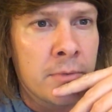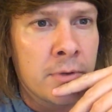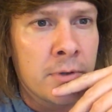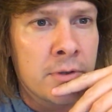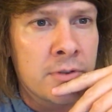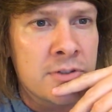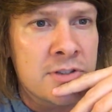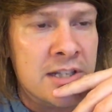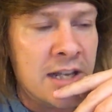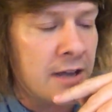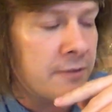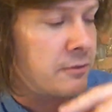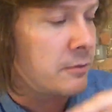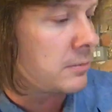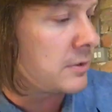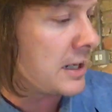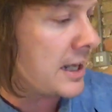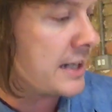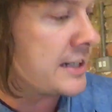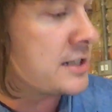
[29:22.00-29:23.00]
Seth, I'm
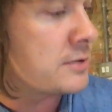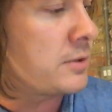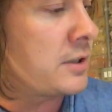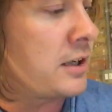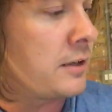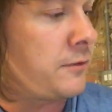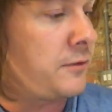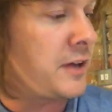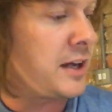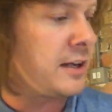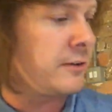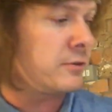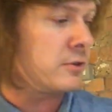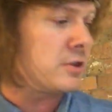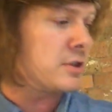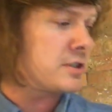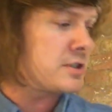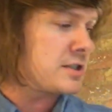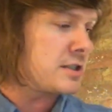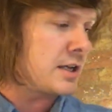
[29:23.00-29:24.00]
glad he's one of your
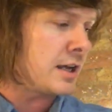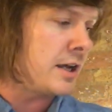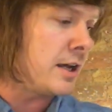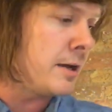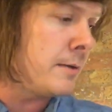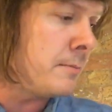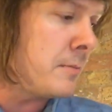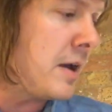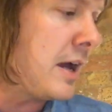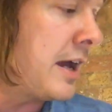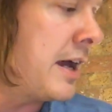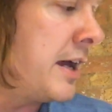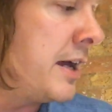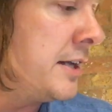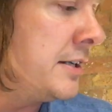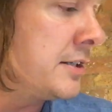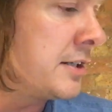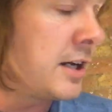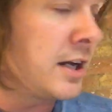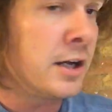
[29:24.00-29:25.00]
favourites, and
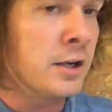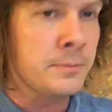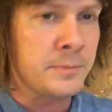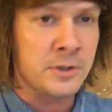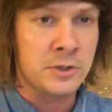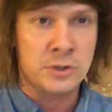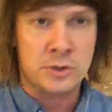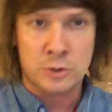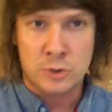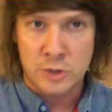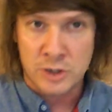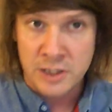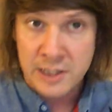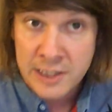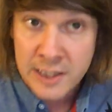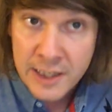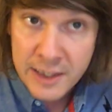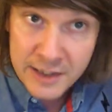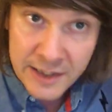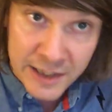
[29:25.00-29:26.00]
I hope you enjoy
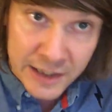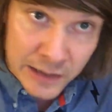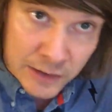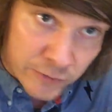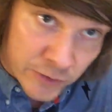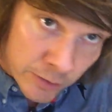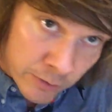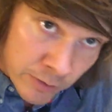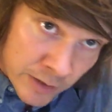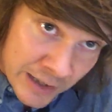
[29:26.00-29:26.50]
the interview.